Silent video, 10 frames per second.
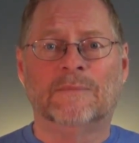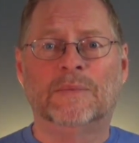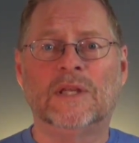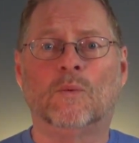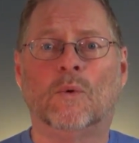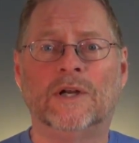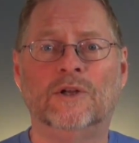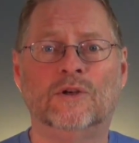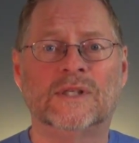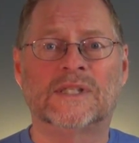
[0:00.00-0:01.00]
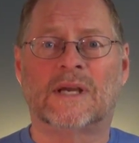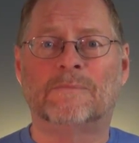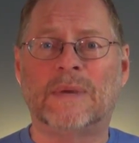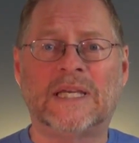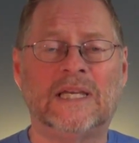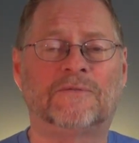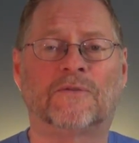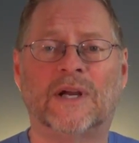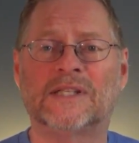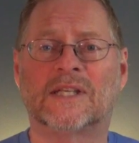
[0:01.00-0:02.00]
Be the one who is uh, making
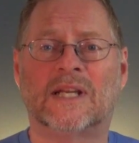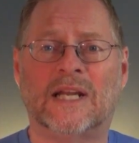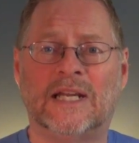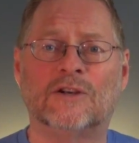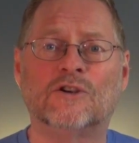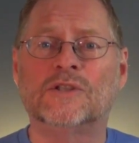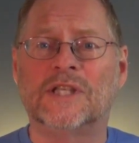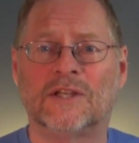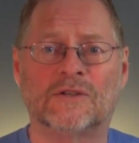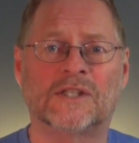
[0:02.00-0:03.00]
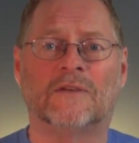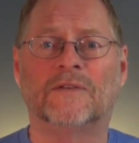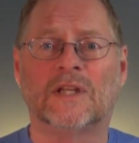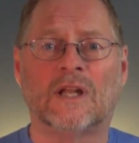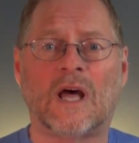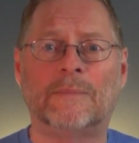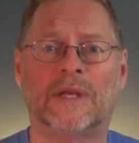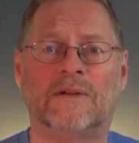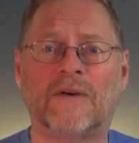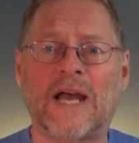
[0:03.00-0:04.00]
friends and, and introducing yourself in the
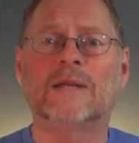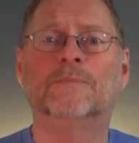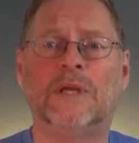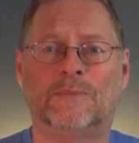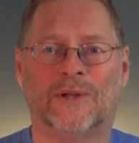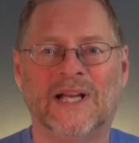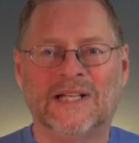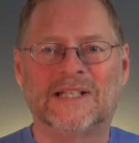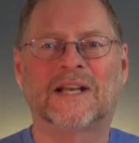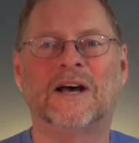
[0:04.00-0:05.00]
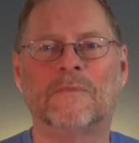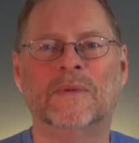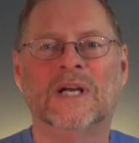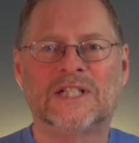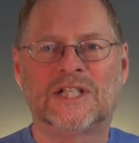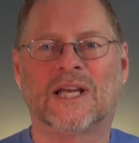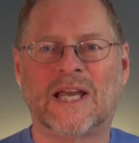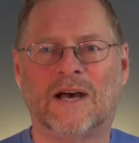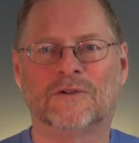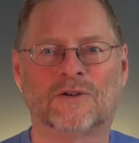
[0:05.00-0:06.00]
lobby, inviting people to come check
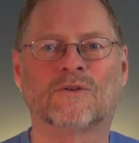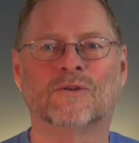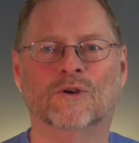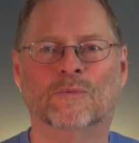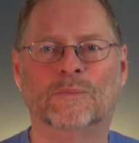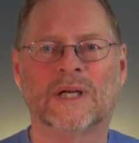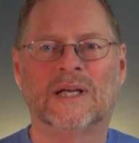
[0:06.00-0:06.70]
out your group.